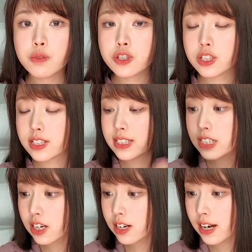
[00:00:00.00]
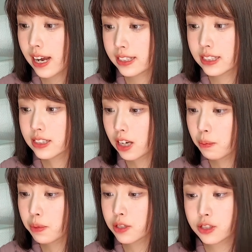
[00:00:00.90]
would just stare at the
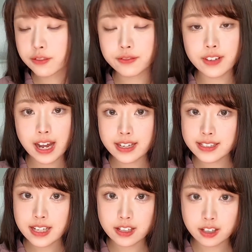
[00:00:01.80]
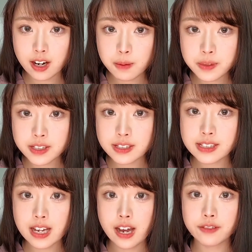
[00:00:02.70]
numbers of likes and
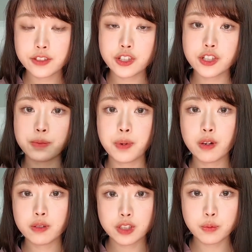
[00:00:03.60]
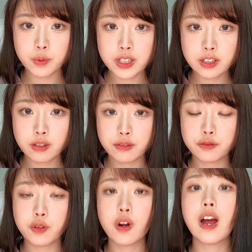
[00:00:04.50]
comments after she posts the video
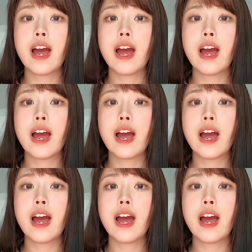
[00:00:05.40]
for